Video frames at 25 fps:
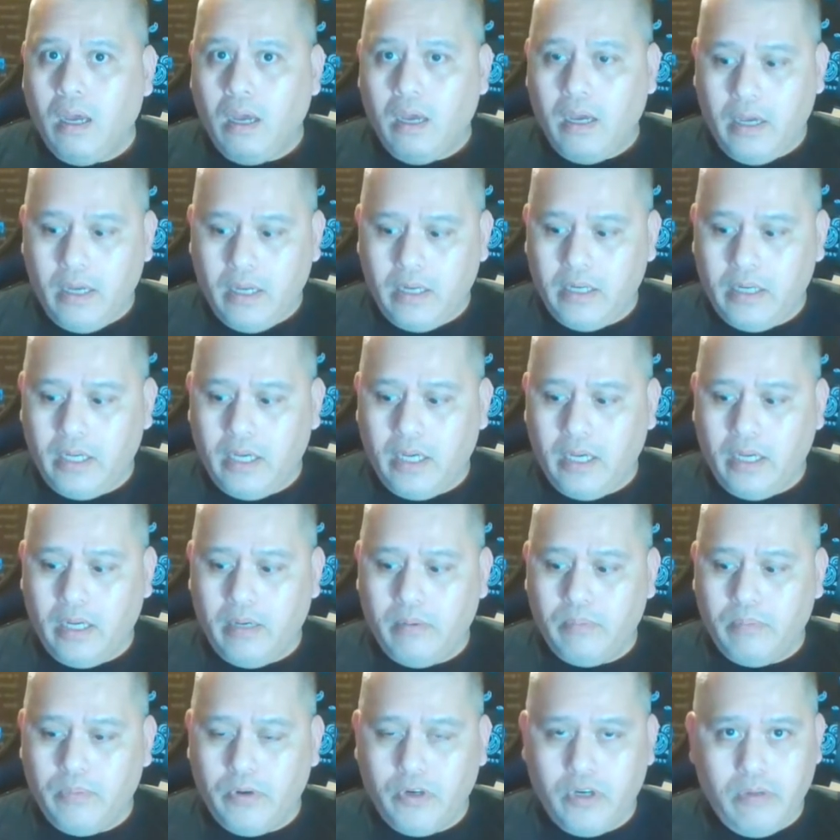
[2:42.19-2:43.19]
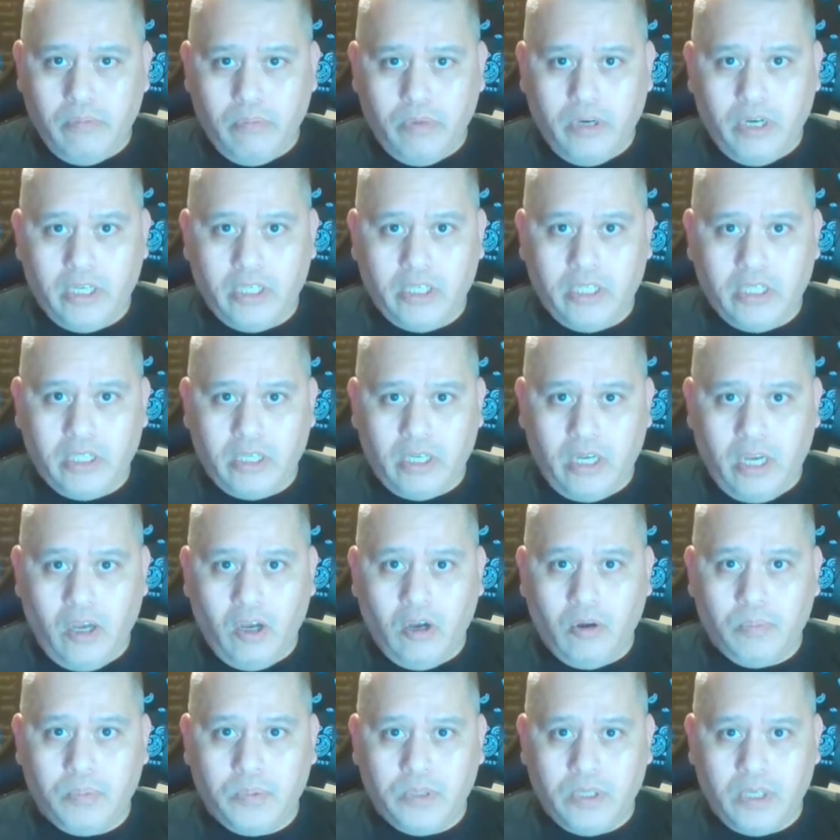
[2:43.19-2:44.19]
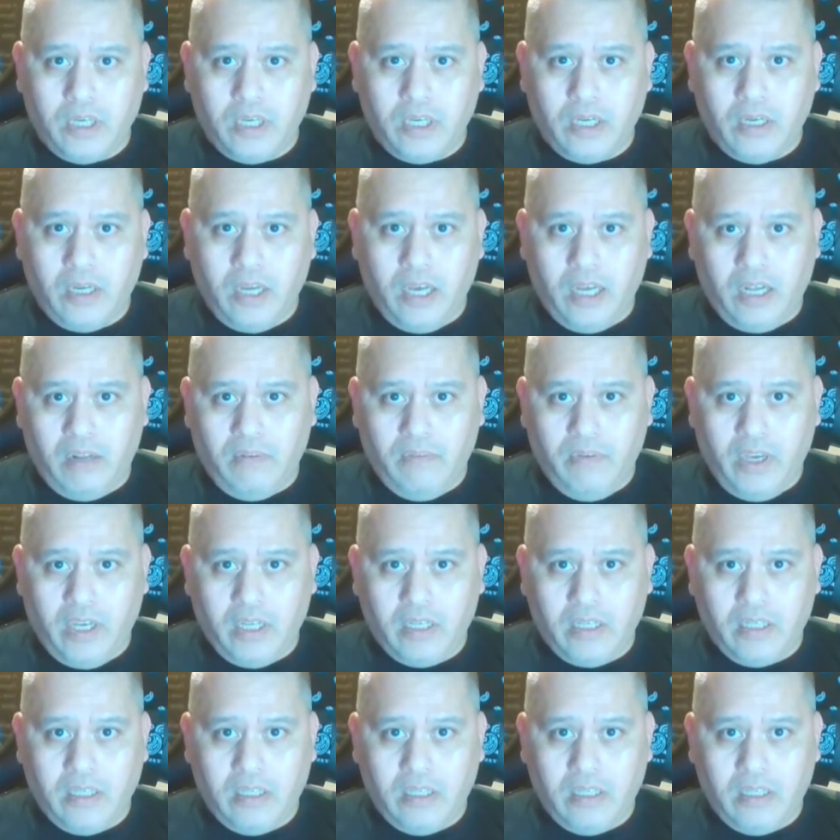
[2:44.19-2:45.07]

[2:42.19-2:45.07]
And then pretty much helped elevate